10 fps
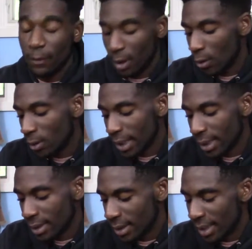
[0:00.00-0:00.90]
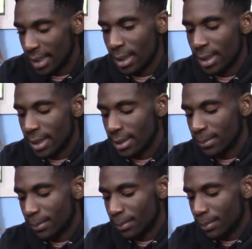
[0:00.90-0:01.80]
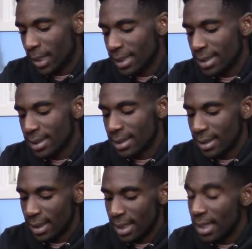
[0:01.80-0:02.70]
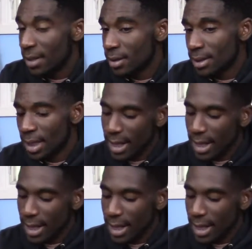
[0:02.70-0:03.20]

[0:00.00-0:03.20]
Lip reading: OLED places the ears.